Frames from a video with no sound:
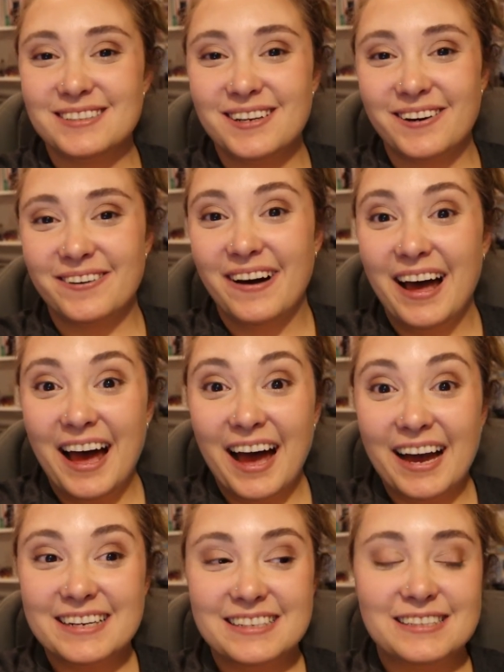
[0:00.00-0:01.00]
So
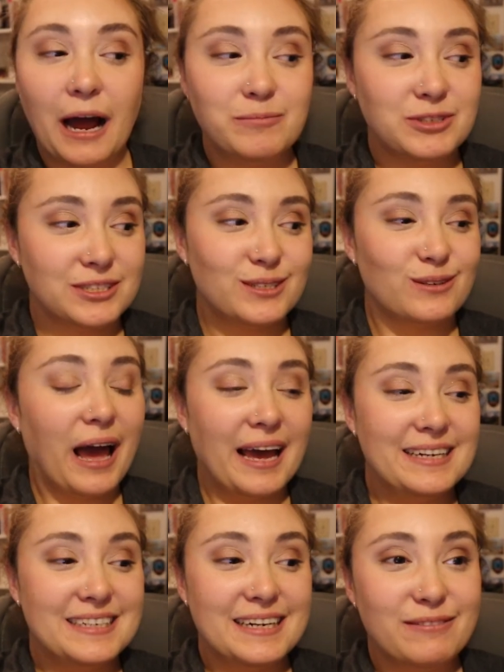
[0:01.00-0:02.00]
I, I'm just, I
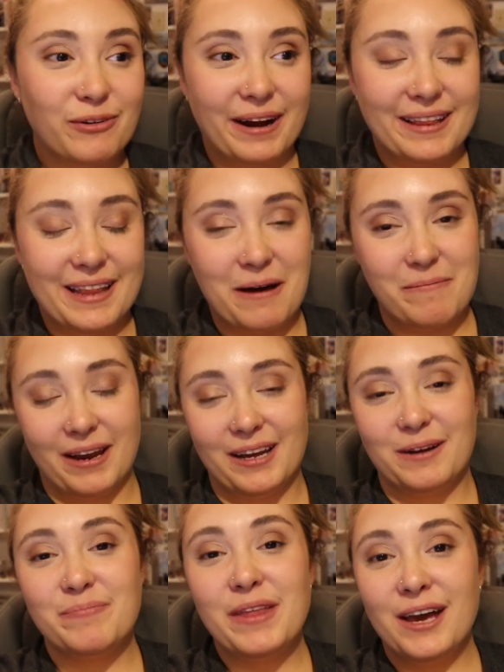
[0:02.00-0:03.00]
didn't even write that
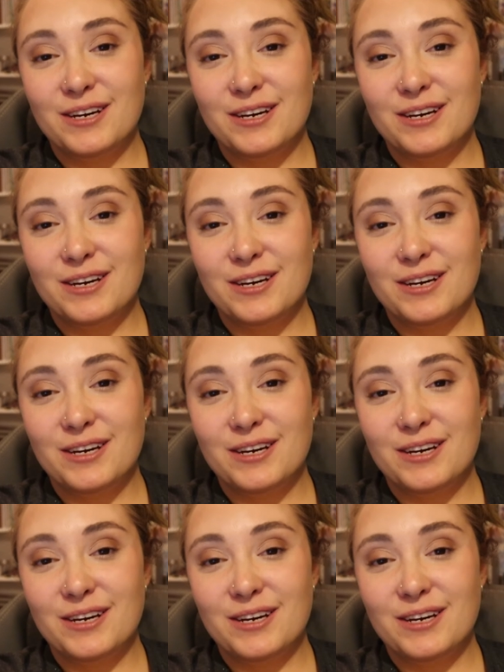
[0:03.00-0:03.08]
many.